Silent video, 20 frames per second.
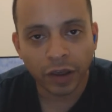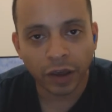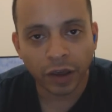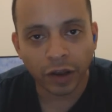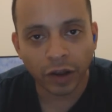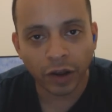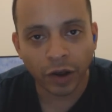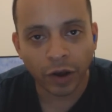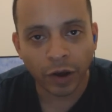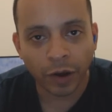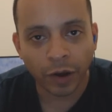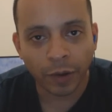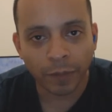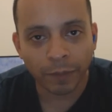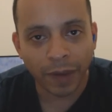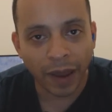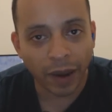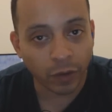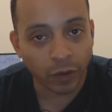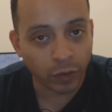and
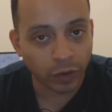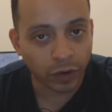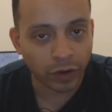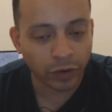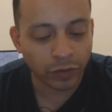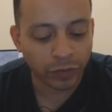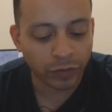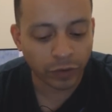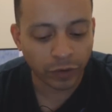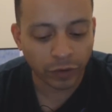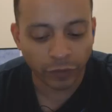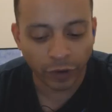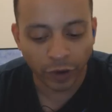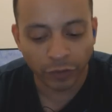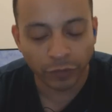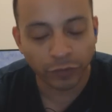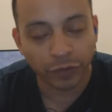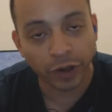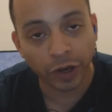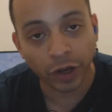um back with
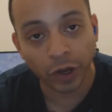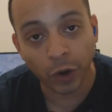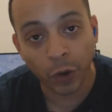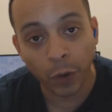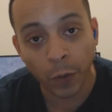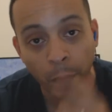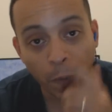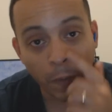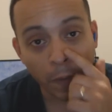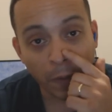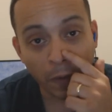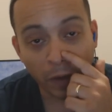another video.